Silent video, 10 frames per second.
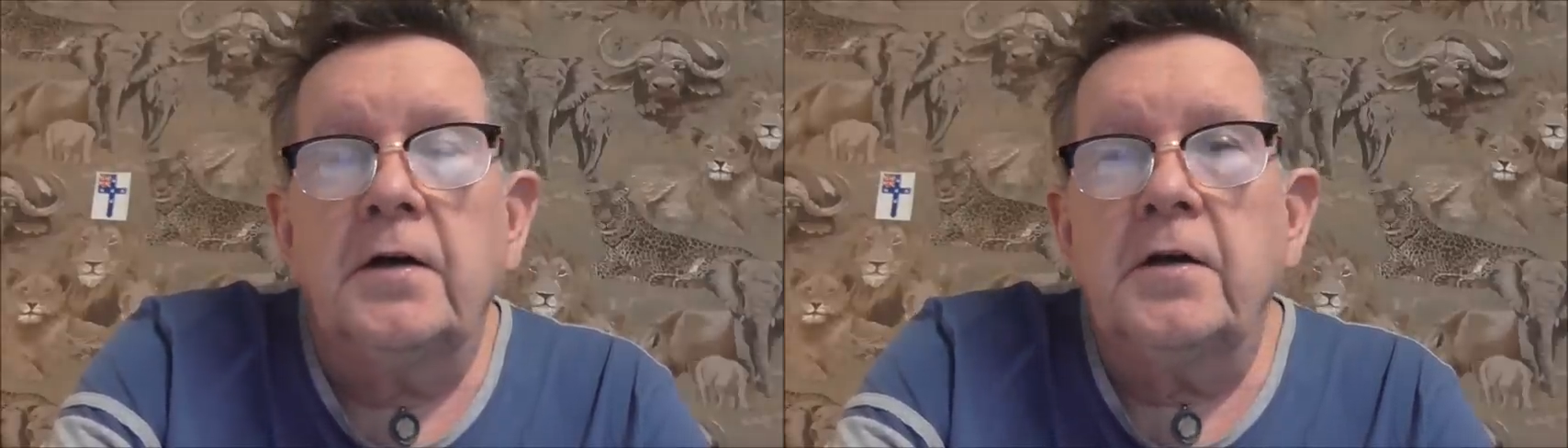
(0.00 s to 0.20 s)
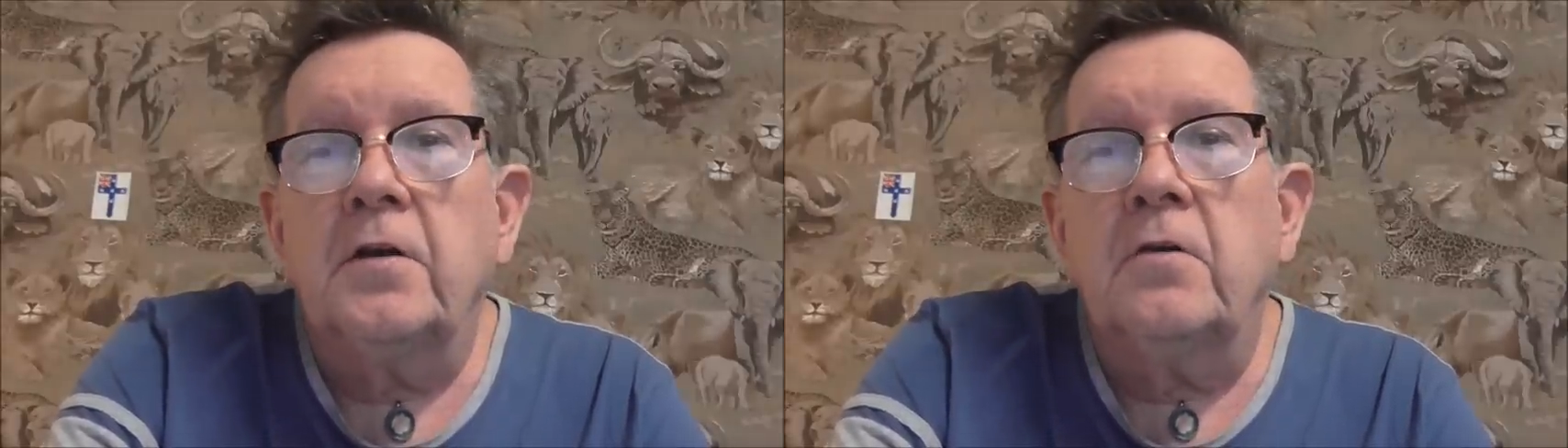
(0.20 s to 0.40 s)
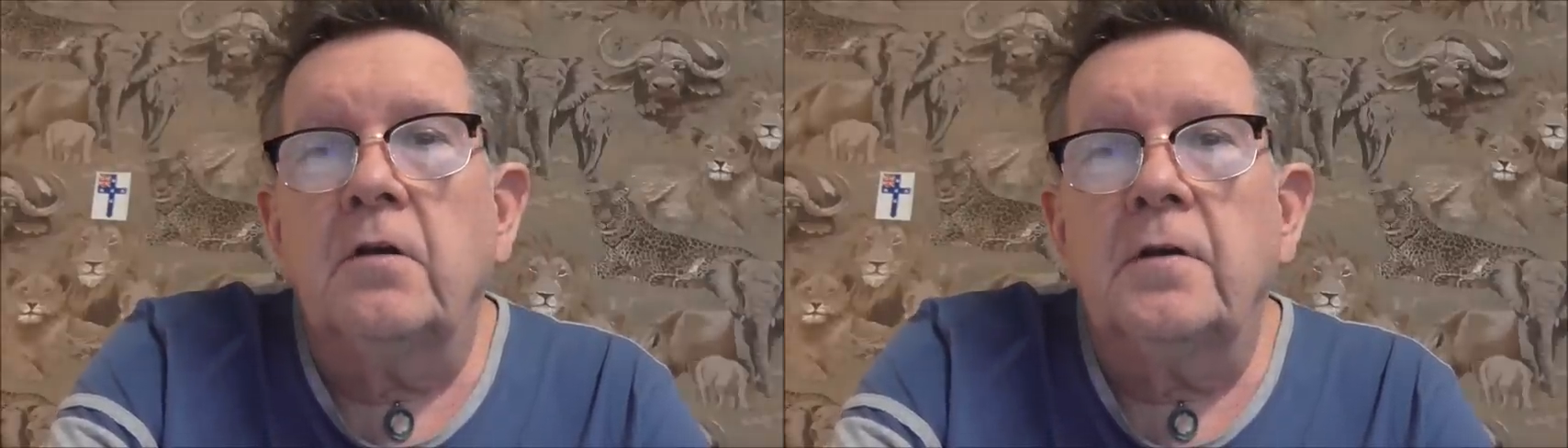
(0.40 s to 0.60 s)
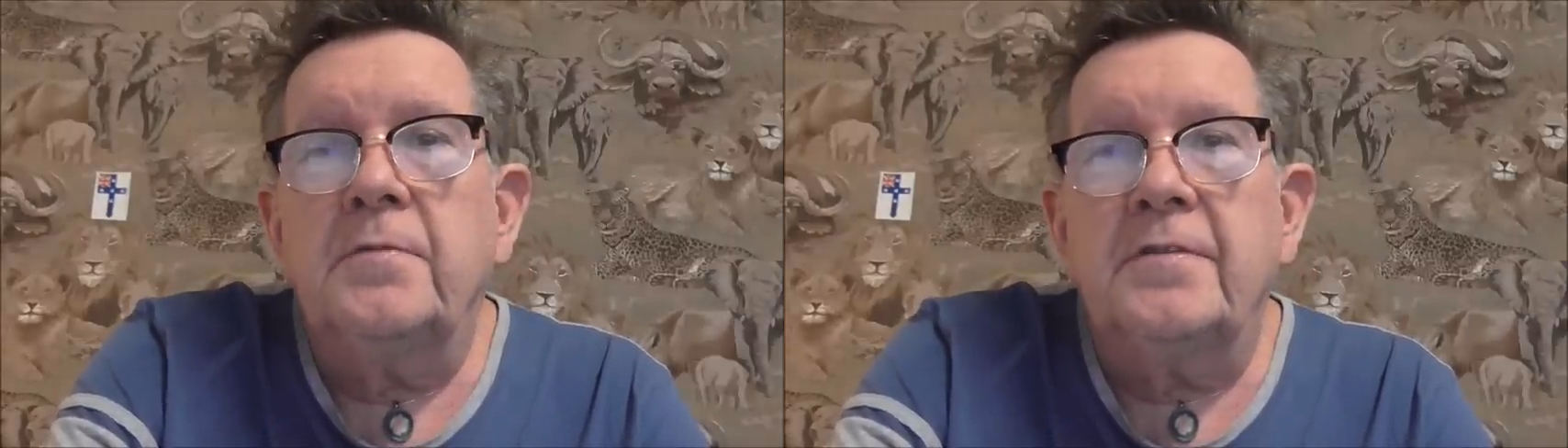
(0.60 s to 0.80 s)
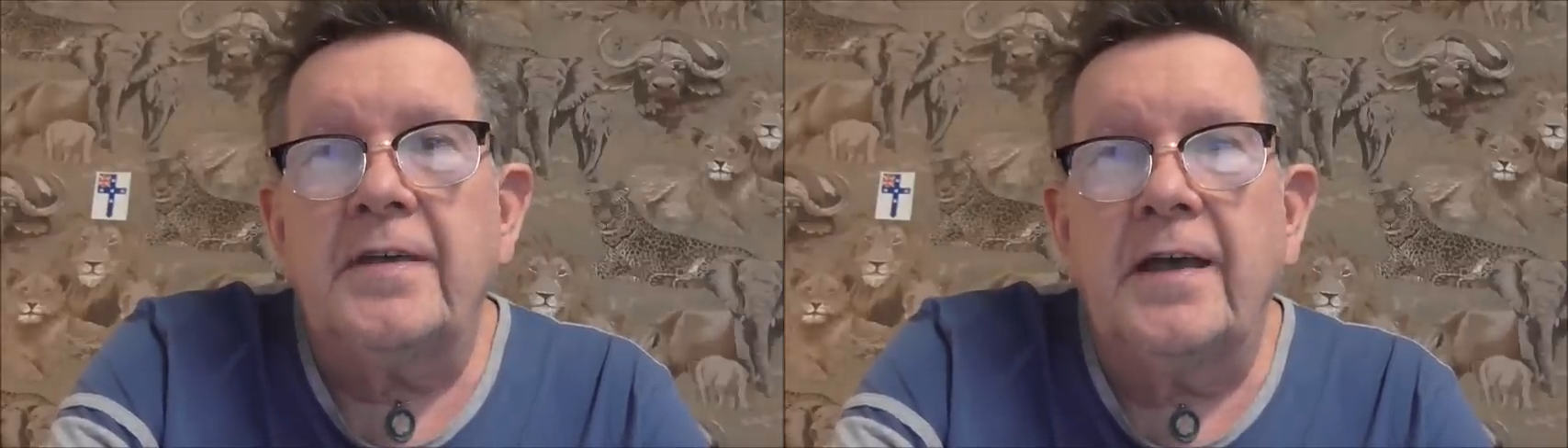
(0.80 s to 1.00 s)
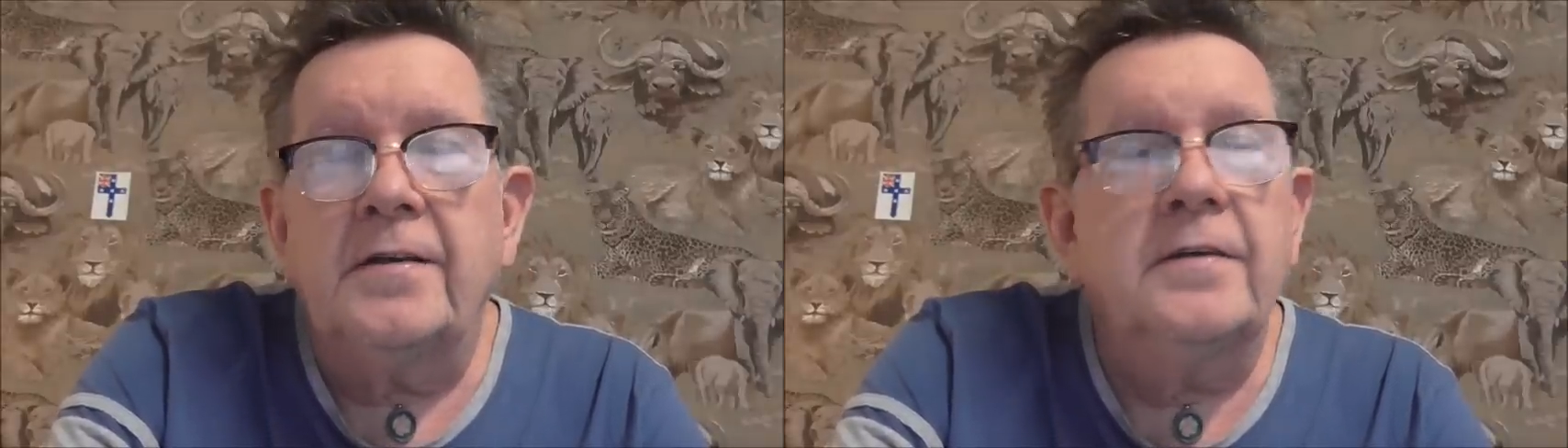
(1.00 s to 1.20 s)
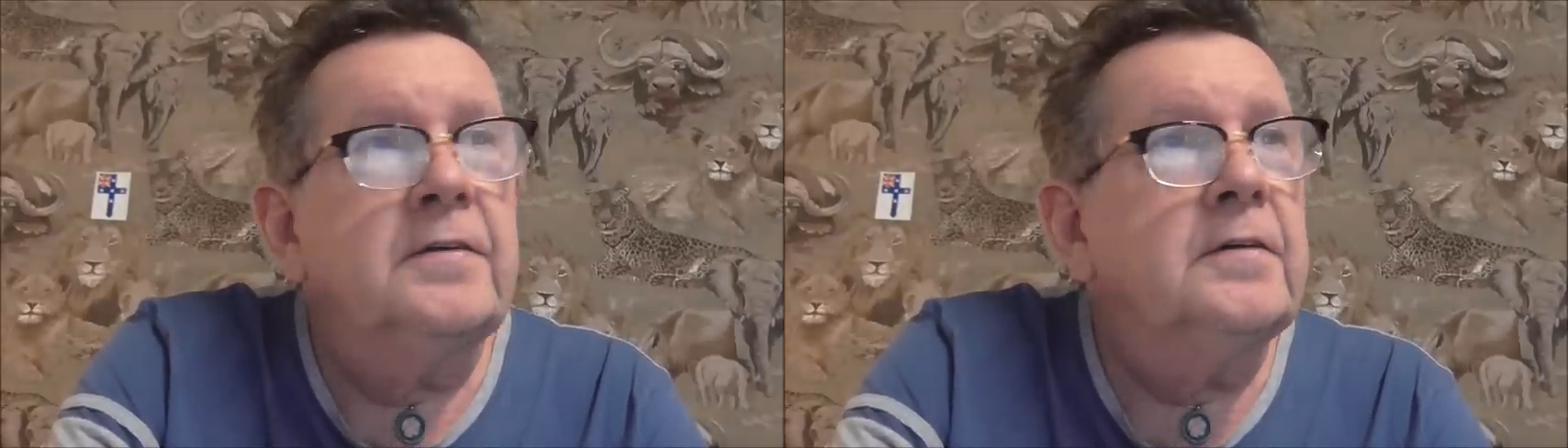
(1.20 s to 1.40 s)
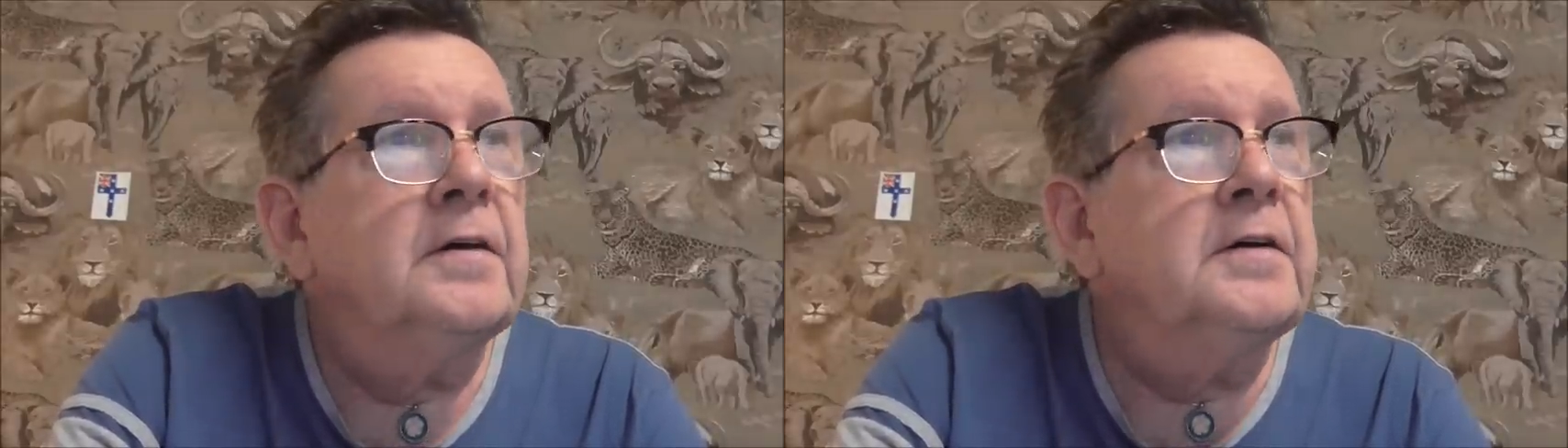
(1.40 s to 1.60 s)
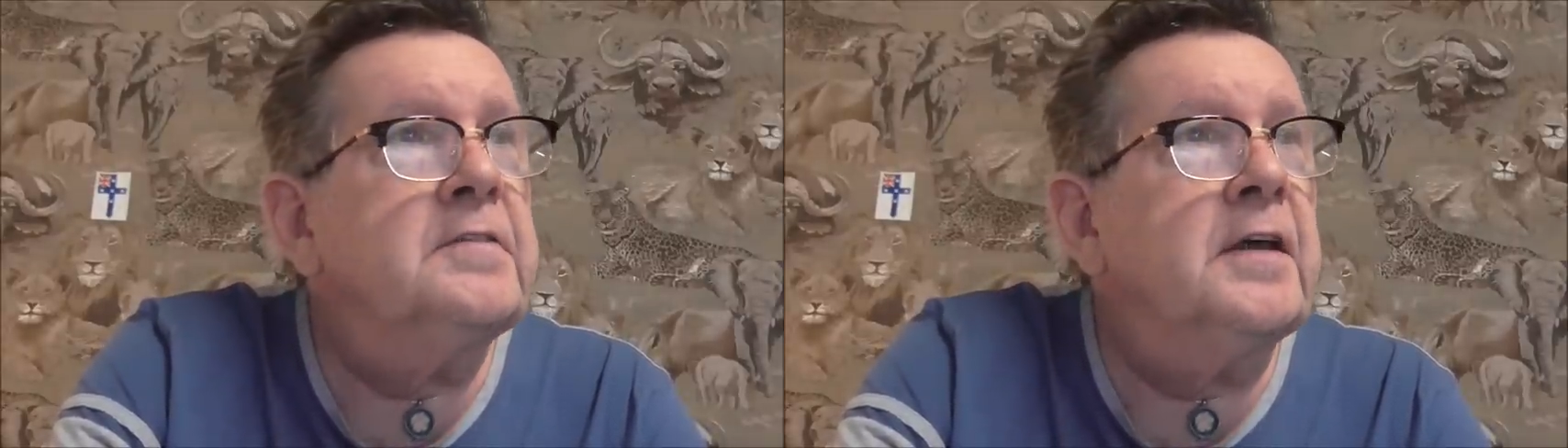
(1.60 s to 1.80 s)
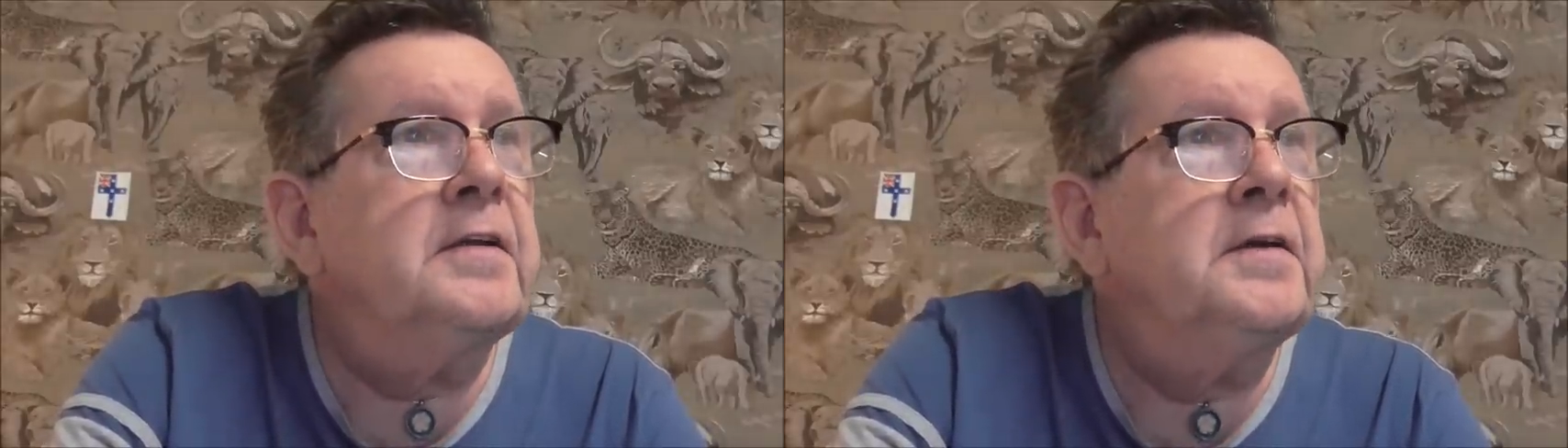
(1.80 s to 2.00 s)
I'm going to call him Zed. Hi,
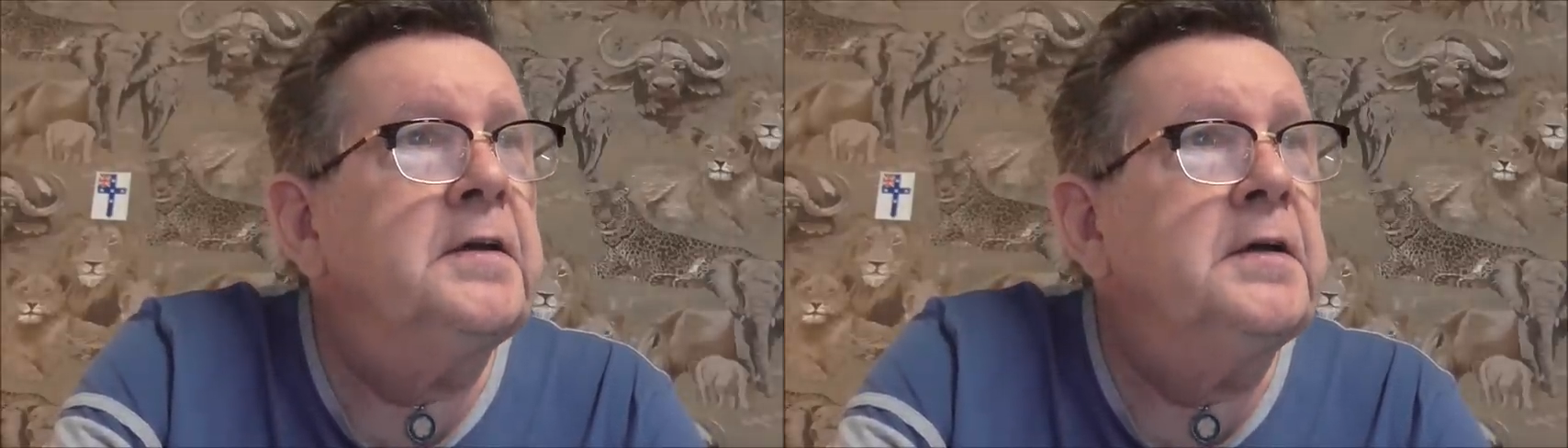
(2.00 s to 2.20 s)
Zed.